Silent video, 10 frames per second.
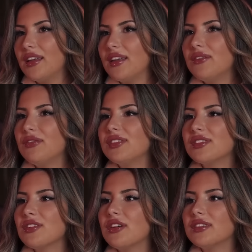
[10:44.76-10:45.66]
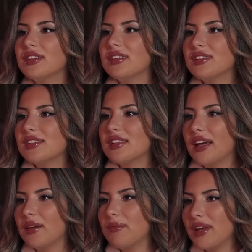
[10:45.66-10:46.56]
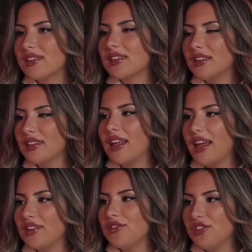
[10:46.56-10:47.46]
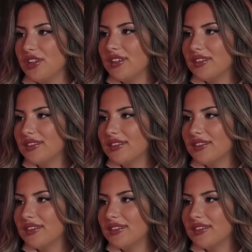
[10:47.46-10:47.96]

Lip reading: If he's not in his like masculine energy,